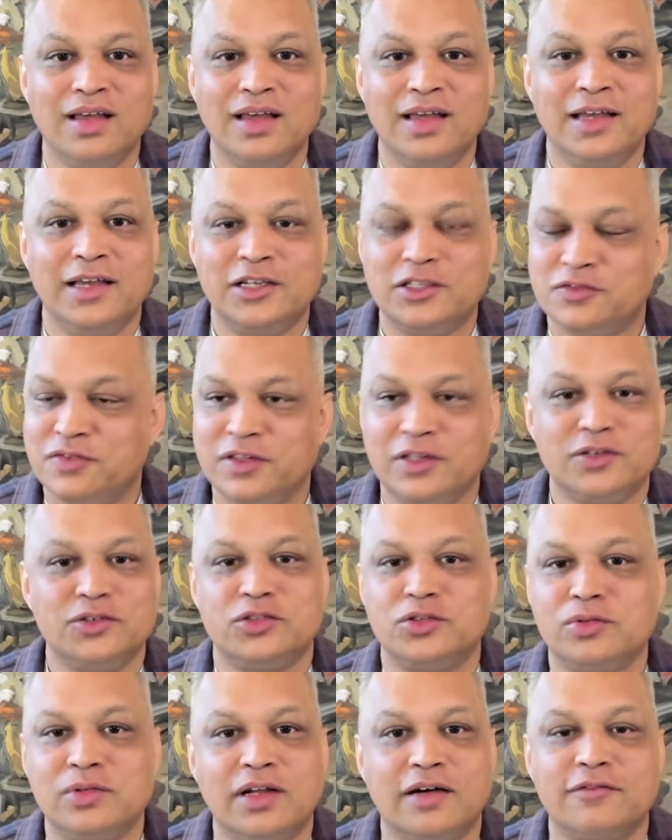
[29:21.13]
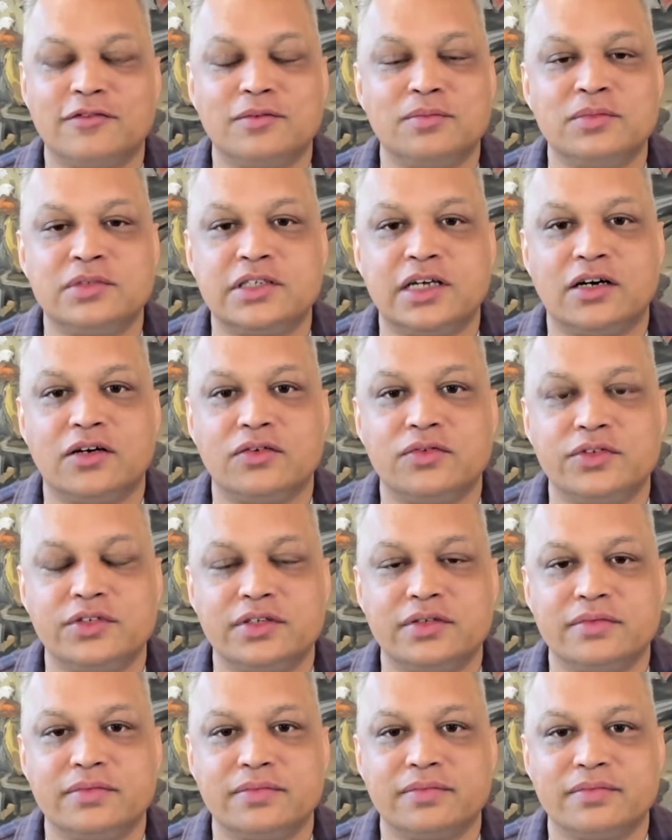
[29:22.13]
is for those who love
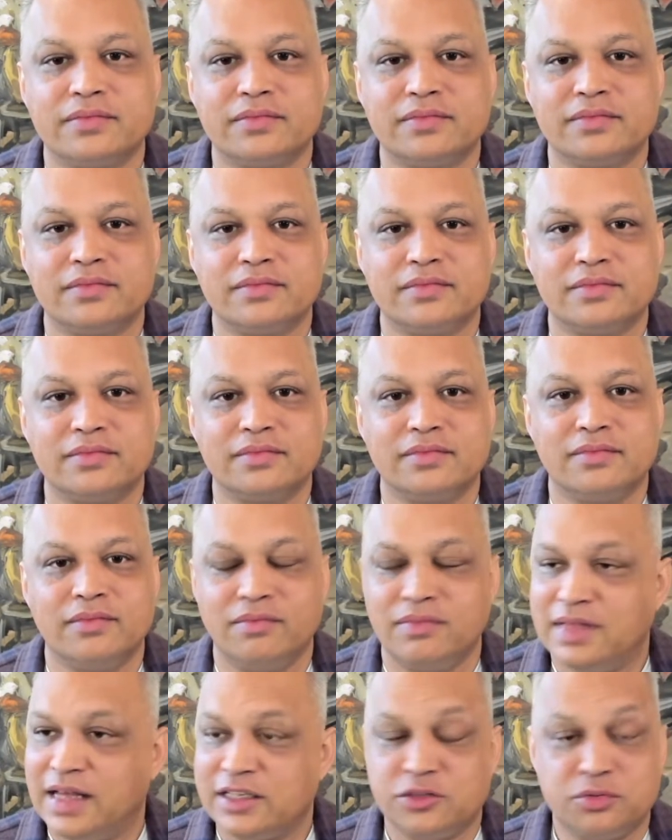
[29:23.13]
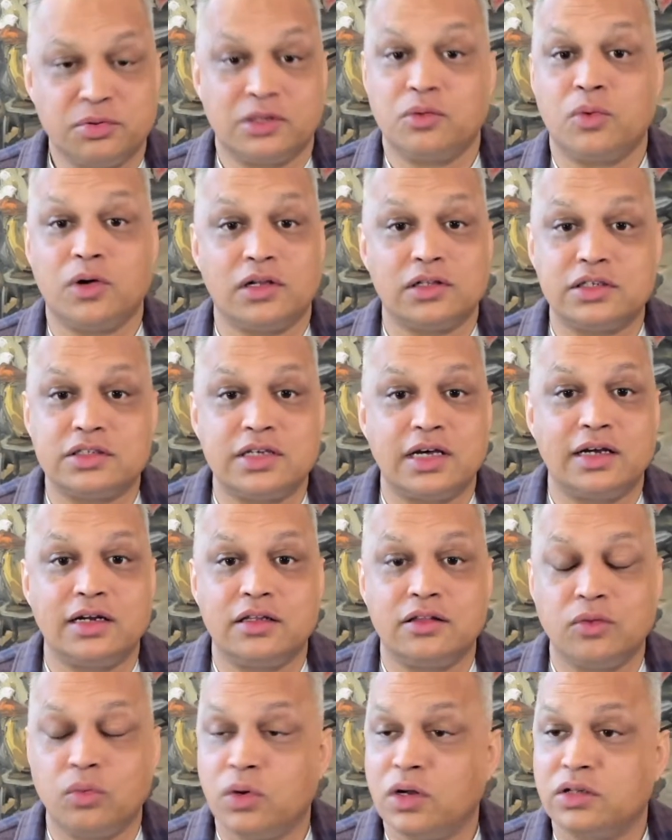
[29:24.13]
themselves. That's where the world is headed.
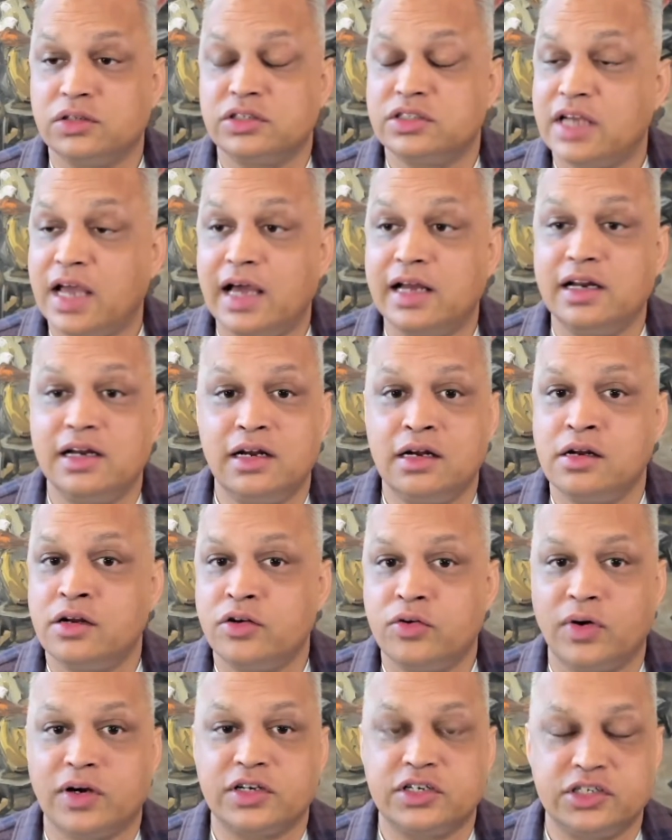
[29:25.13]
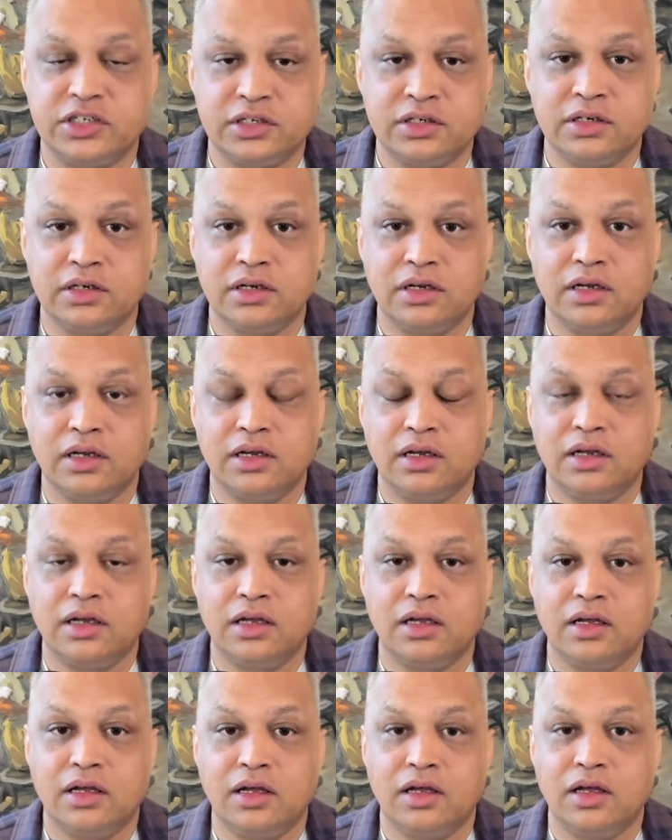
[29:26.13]
The world is headed in a direction
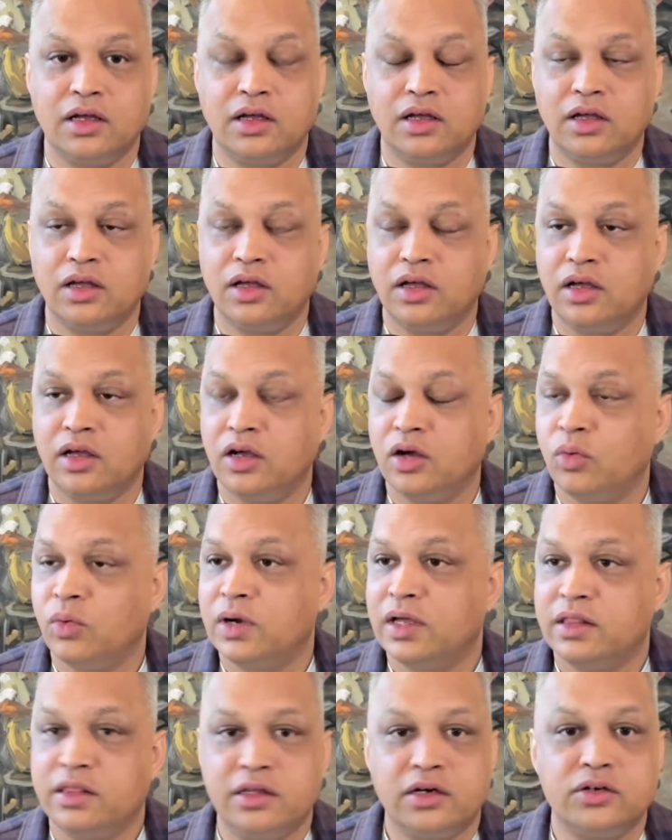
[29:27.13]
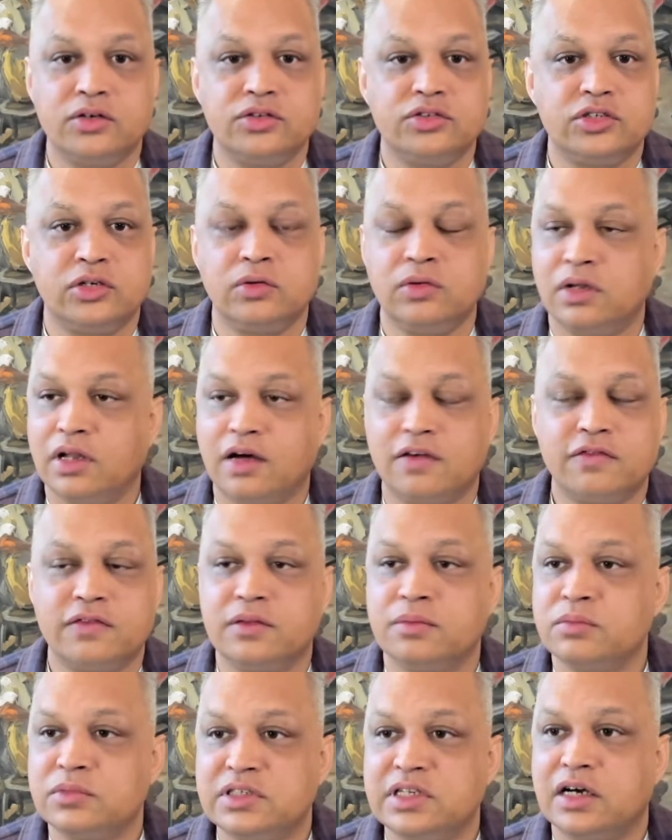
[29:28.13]
where those who love
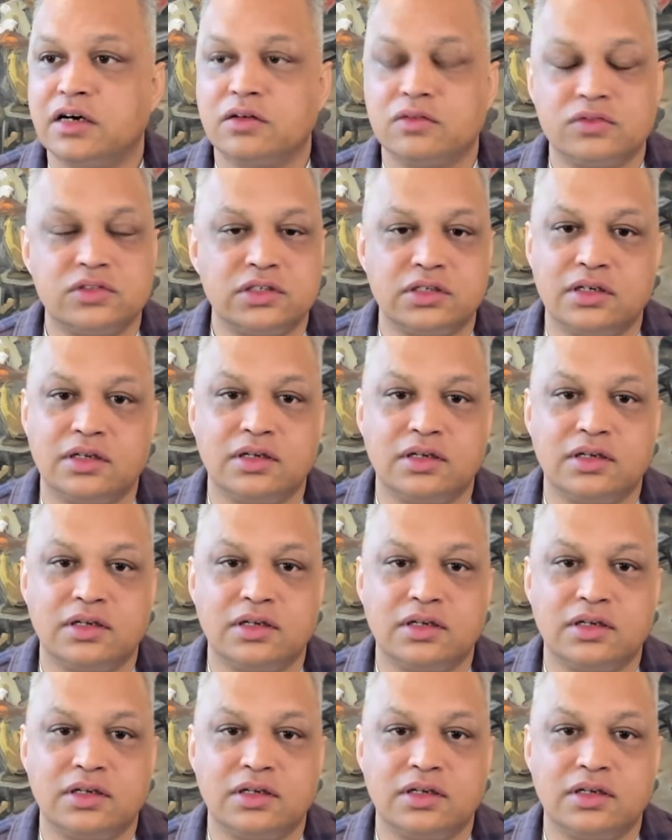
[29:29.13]
themselves